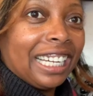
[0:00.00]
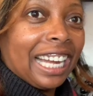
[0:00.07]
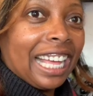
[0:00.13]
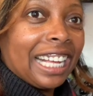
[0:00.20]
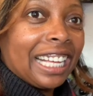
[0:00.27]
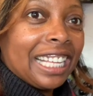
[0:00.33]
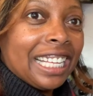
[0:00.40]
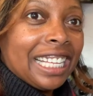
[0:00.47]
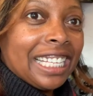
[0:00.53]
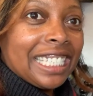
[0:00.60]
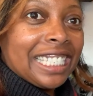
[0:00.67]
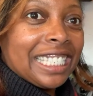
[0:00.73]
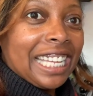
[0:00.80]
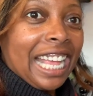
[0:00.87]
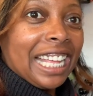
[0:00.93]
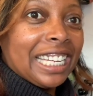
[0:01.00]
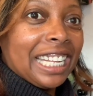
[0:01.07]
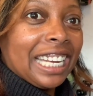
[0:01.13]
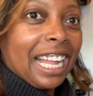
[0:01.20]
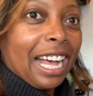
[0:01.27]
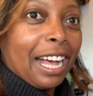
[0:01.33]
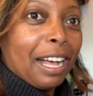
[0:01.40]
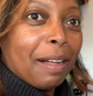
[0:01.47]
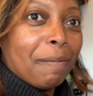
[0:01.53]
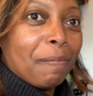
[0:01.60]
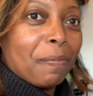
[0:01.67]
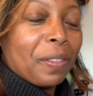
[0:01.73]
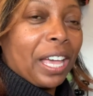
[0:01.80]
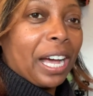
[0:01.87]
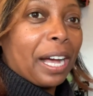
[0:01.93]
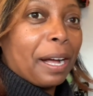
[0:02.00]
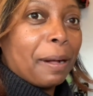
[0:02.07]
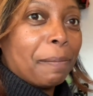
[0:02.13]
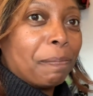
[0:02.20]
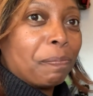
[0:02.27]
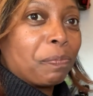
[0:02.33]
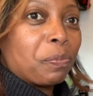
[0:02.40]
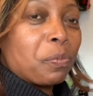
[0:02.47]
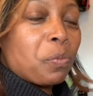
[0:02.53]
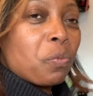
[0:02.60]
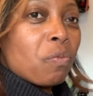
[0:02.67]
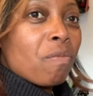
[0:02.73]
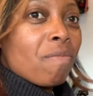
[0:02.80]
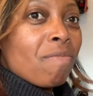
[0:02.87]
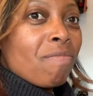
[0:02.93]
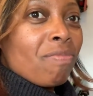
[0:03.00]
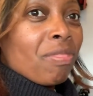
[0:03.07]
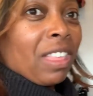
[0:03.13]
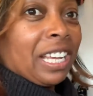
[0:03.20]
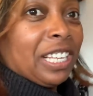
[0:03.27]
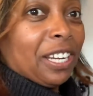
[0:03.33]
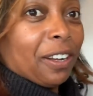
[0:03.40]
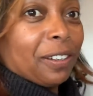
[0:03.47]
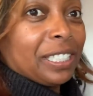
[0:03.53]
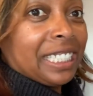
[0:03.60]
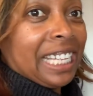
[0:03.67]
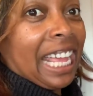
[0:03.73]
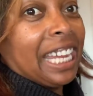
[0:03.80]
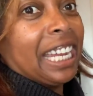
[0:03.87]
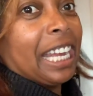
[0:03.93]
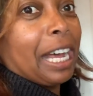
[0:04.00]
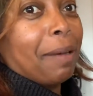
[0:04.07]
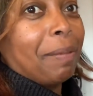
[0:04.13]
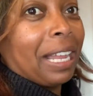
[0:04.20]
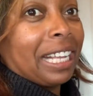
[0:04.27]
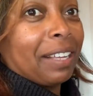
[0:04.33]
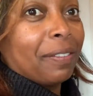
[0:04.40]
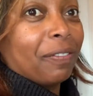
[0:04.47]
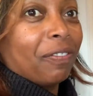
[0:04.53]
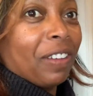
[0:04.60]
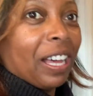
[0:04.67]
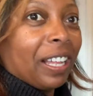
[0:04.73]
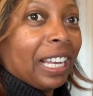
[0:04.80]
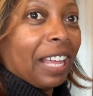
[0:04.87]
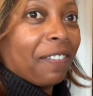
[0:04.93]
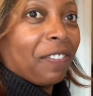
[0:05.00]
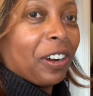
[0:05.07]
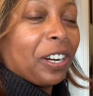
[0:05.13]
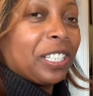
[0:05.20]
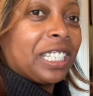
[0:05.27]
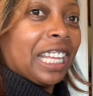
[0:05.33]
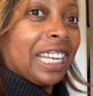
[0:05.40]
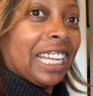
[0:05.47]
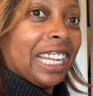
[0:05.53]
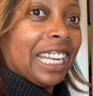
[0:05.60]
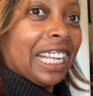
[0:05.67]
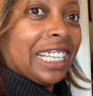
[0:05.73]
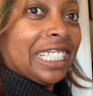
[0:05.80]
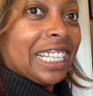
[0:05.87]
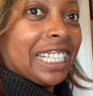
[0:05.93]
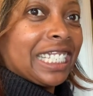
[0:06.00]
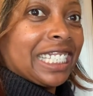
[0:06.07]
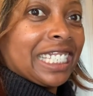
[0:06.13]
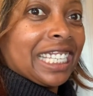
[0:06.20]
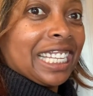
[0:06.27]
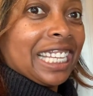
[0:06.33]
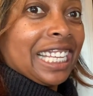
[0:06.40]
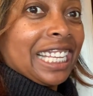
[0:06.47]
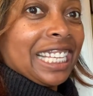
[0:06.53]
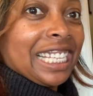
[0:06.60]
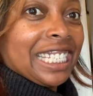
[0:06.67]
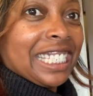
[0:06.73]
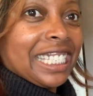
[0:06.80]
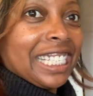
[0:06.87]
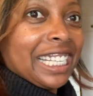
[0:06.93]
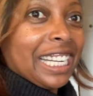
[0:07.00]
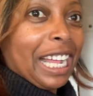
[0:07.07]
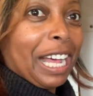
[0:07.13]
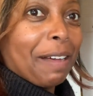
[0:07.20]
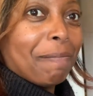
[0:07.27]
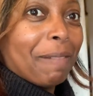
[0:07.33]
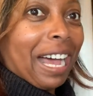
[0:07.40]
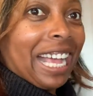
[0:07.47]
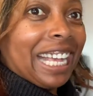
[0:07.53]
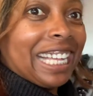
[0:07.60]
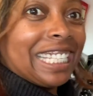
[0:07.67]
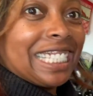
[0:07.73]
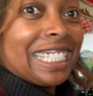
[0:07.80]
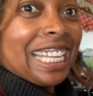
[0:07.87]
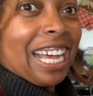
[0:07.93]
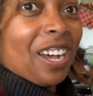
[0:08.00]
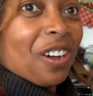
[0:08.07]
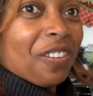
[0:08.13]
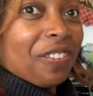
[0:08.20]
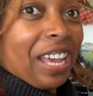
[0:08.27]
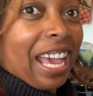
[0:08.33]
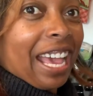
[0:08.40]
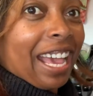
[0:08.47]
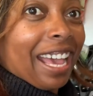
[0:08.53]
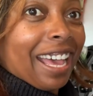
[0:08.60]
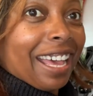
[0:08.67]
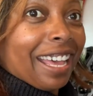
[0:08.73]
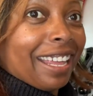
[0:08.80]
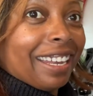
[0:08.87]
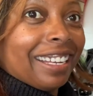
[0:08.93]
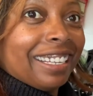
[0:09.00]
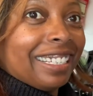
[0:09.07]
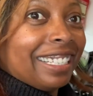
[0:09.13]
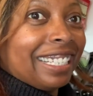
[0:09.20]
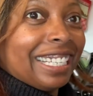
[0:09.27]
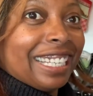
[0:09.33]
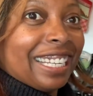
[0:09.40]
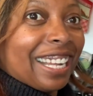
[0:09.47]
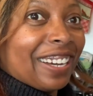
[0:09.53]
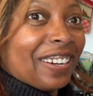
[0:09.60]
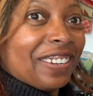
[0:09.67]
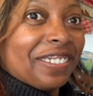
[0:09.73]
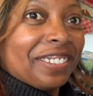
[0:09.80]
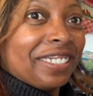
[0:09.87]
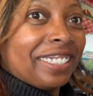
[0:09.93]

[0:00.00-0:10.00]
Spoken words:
like stand it up, you know, stand it up like it fell at first and then it just stood up by itself and you know,